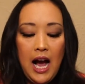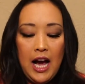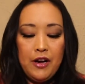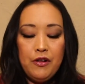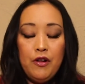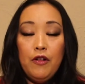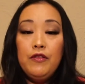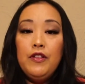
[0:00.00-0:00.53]
I
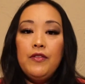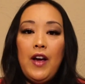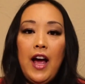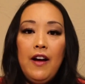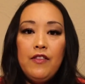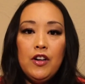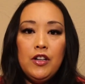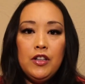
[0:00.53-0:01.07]
don't know if you've
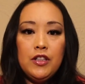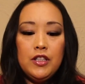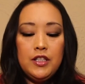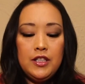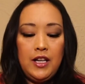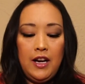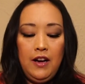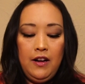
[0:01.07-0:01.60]
ever
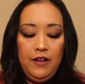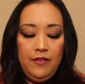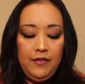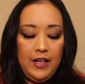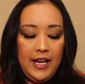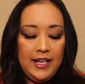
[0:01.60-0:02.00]
heard of